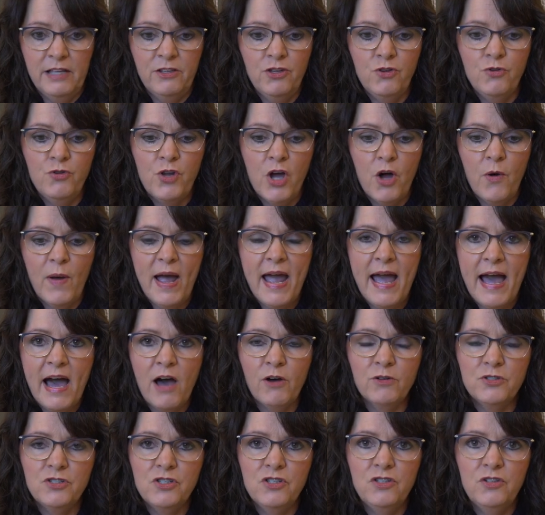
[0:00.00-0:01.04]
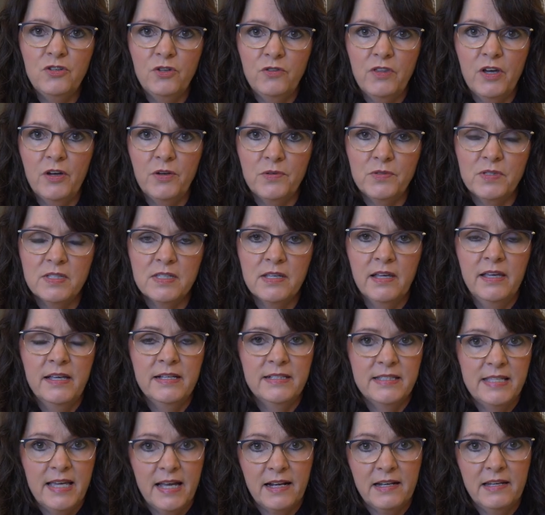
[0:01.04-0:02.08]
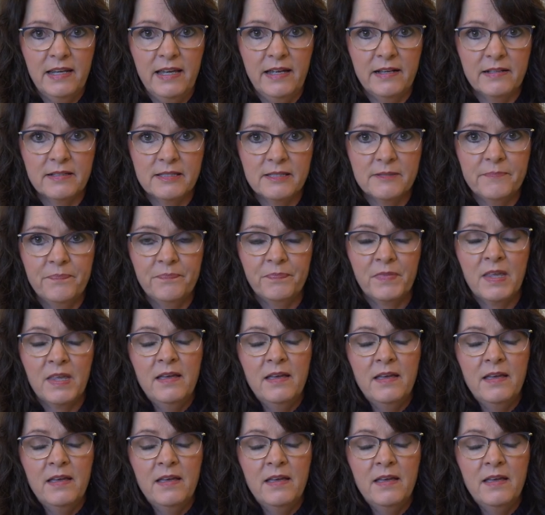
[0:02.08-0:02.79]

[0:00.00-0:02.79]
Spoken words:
and you know how to do those techniques.